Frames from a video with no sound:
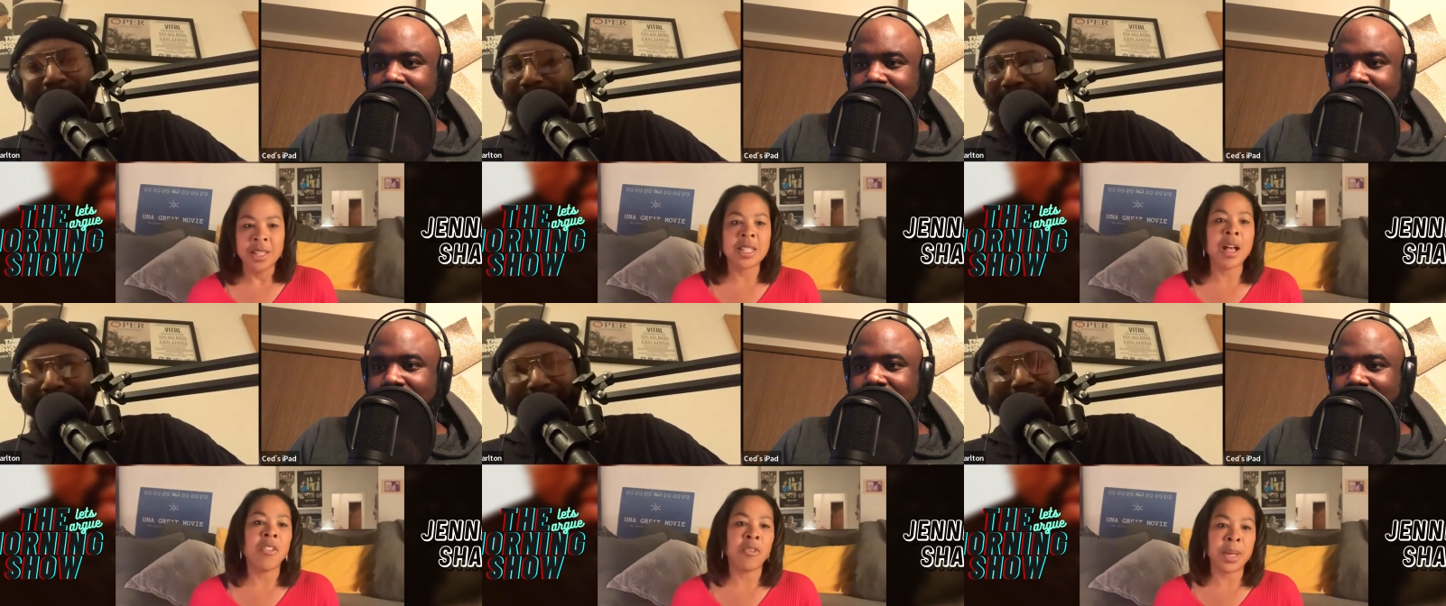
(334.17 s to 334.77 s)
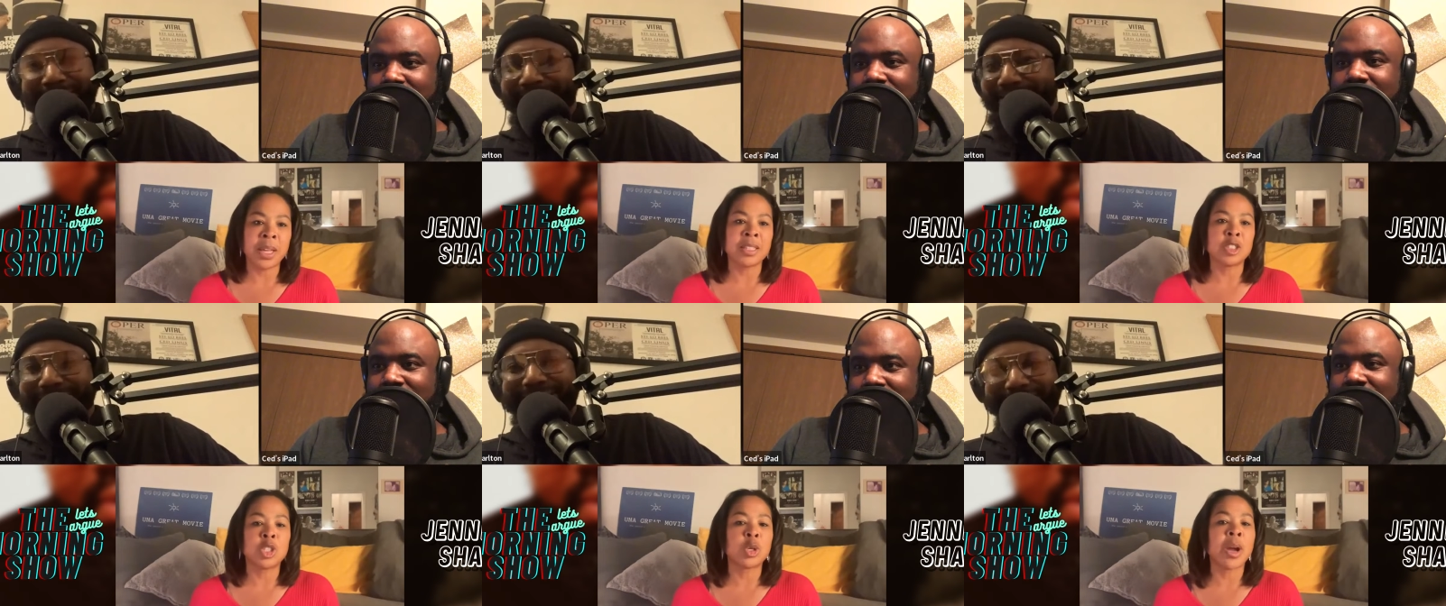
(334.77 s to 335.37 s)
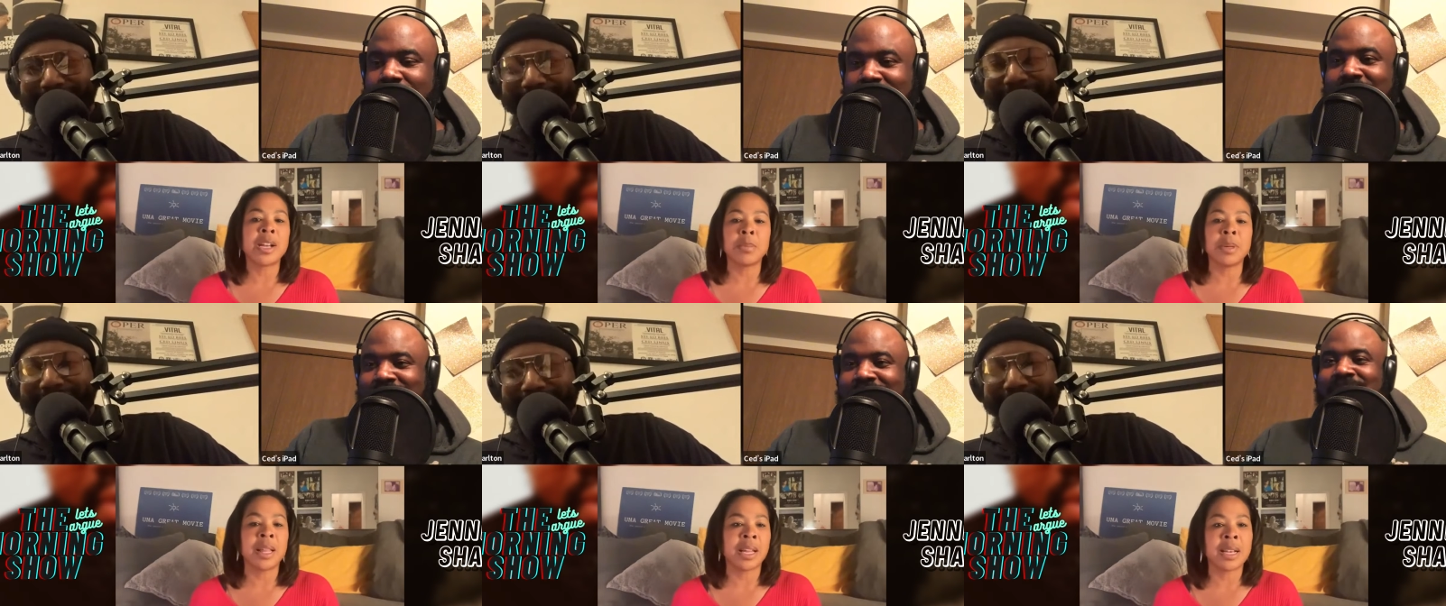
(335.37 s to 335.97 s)
Speaker 1: self being just trying to
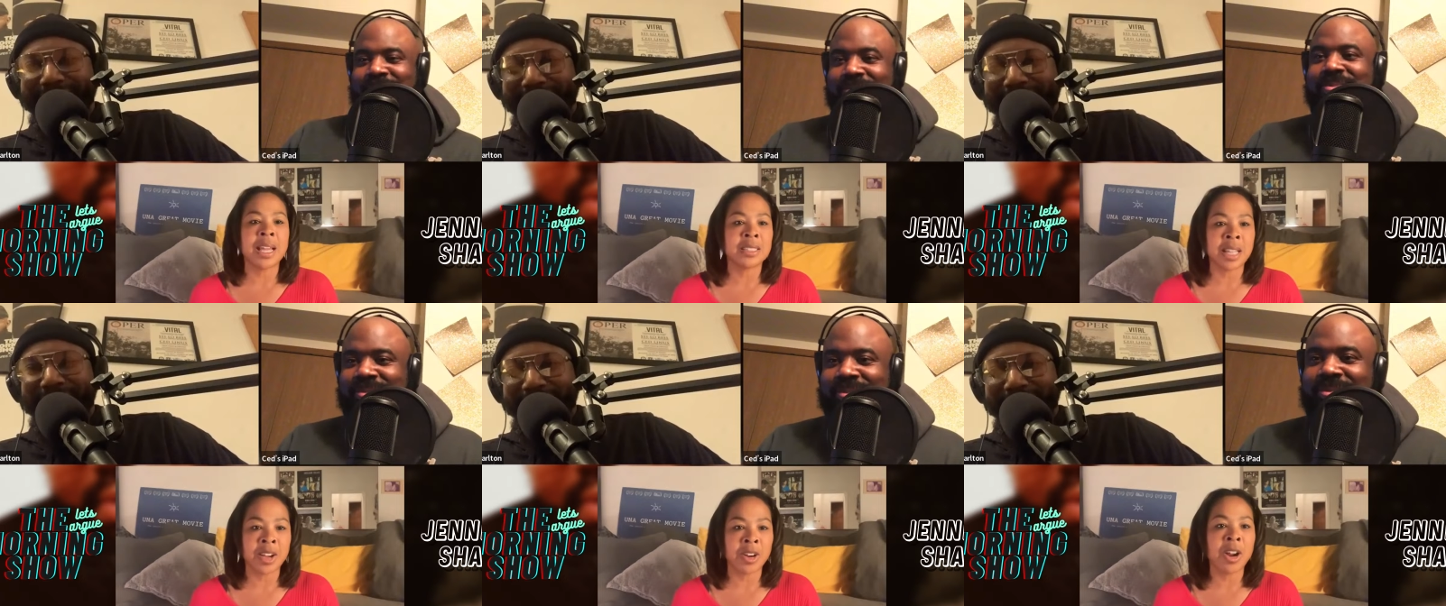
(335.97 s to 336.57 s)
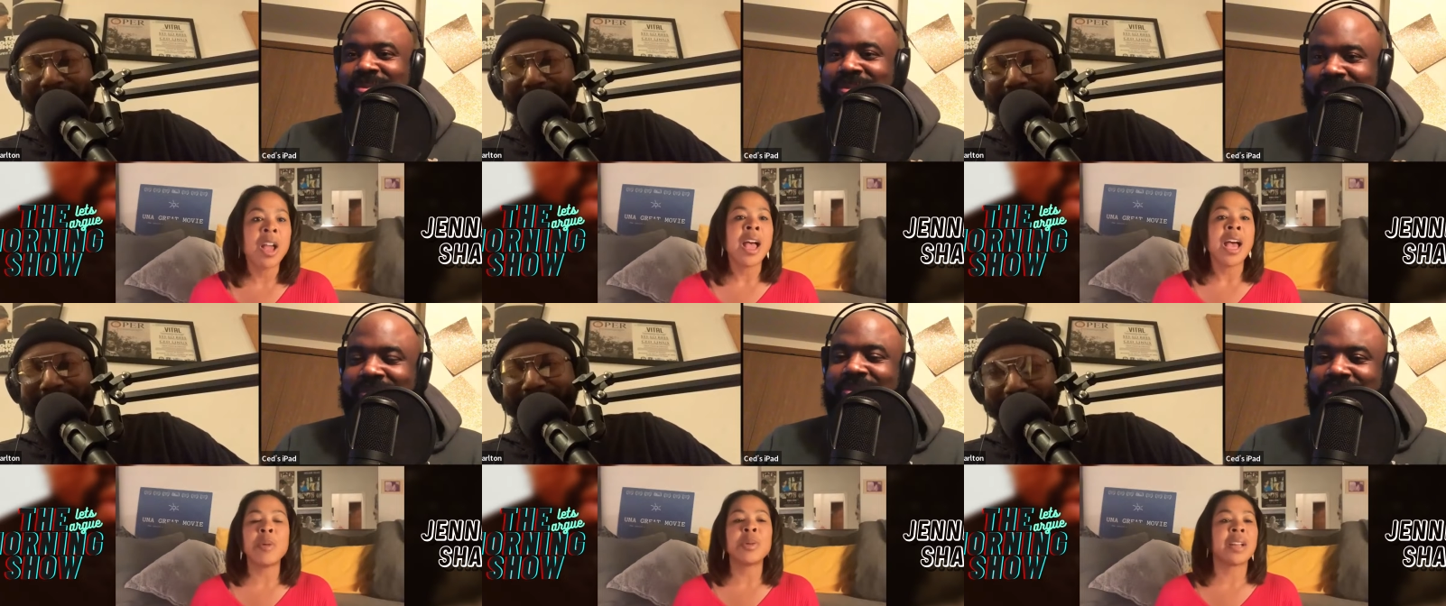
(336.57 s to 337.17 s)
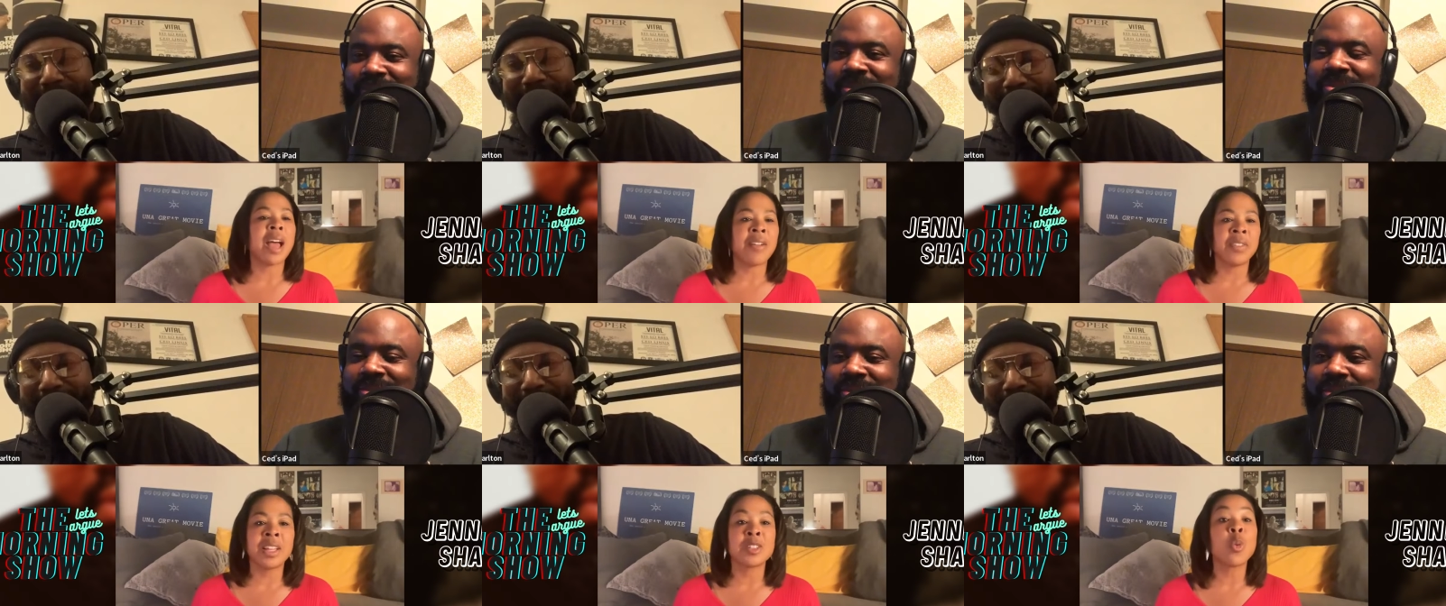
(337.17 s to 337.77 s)
be like a naysayer and I wasn't
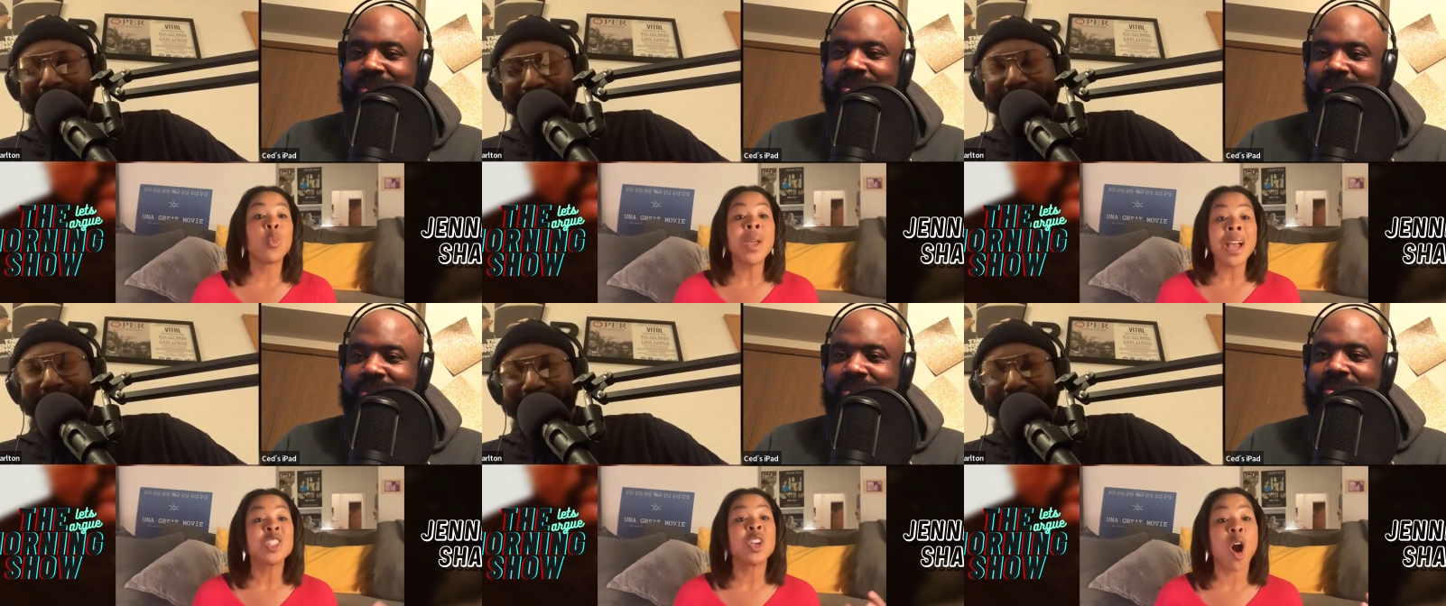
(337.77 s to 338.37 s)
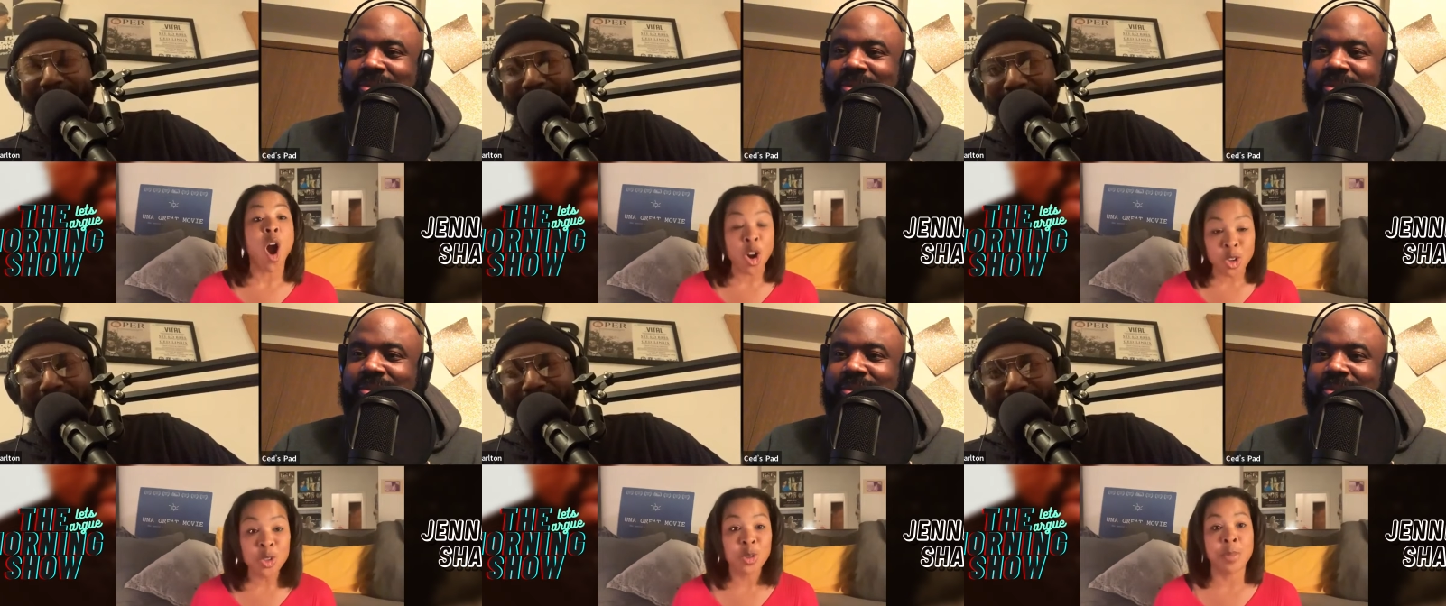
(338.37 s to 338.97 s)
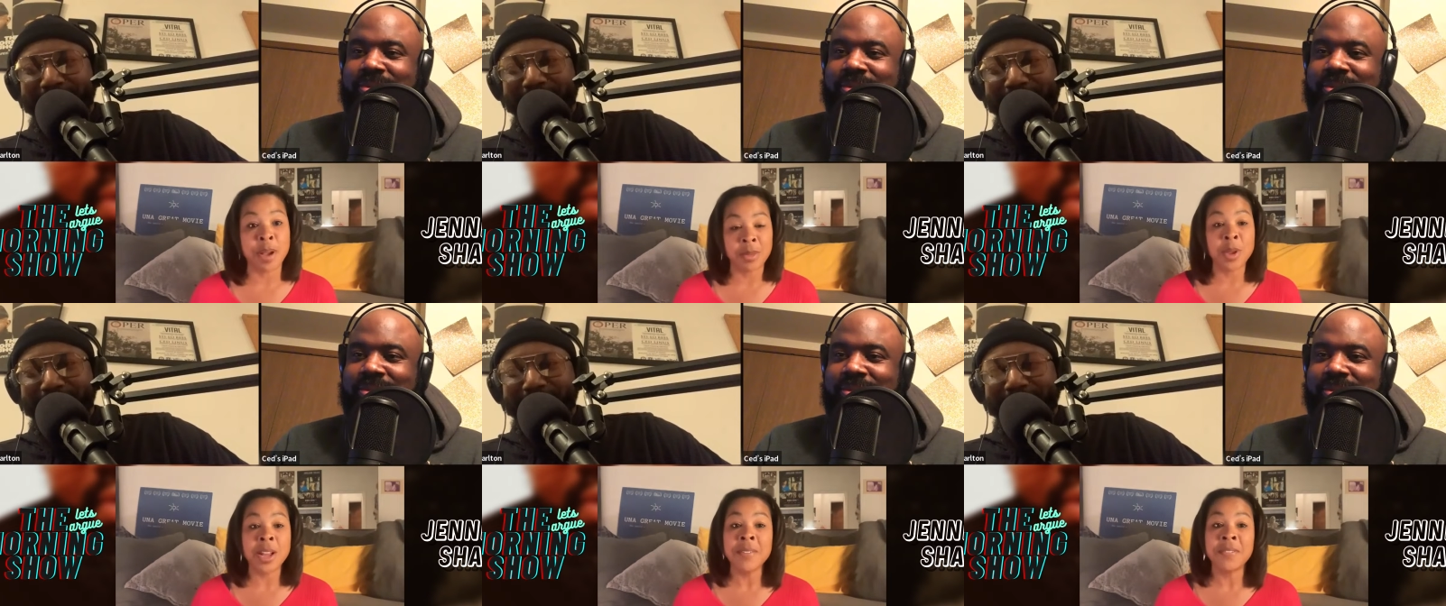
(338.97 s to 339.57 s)
having it. So we actually argued about that. We had a